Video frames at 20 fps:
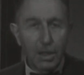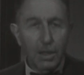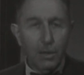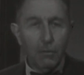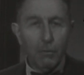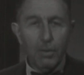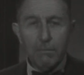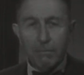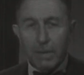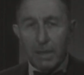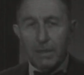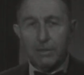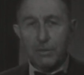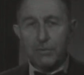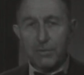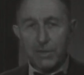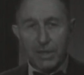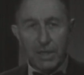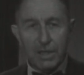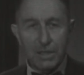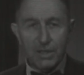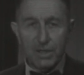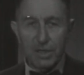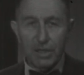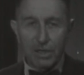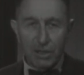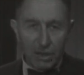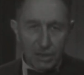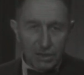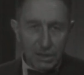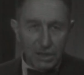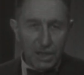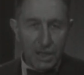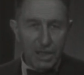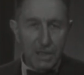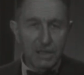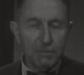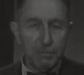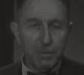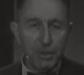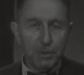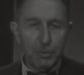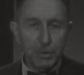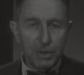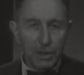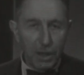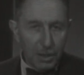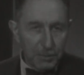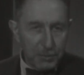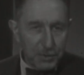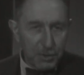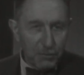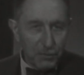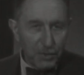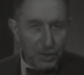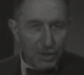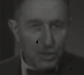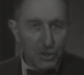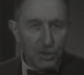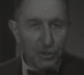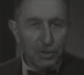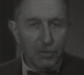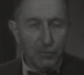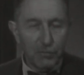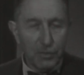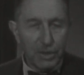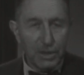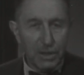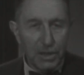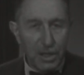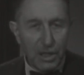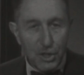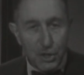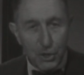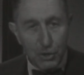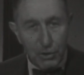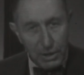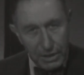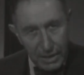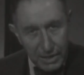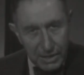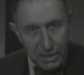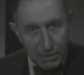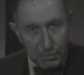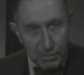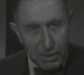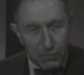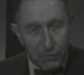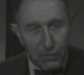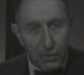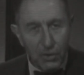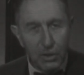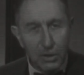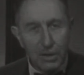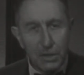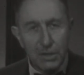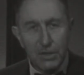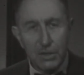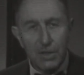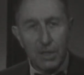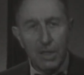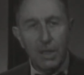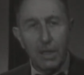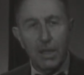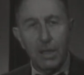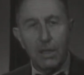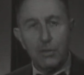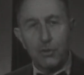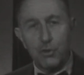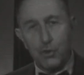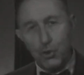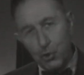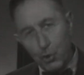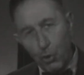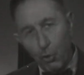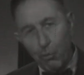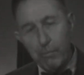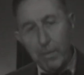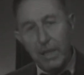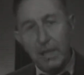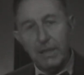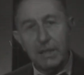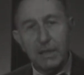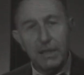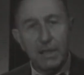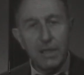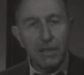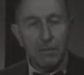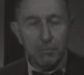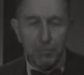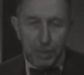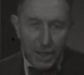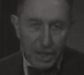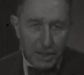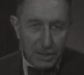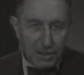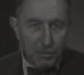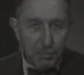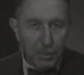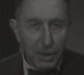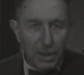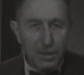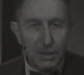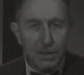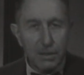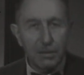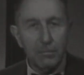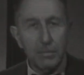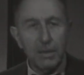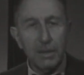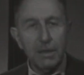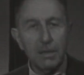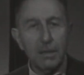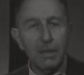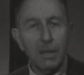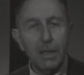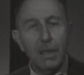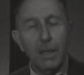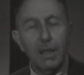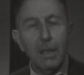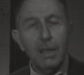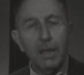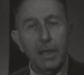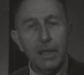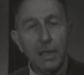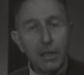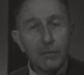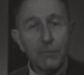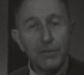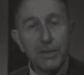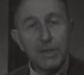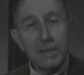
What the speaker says: We meant to stress the contrast between observation of what nature lays before us, snow melting, plants blossoming, and of the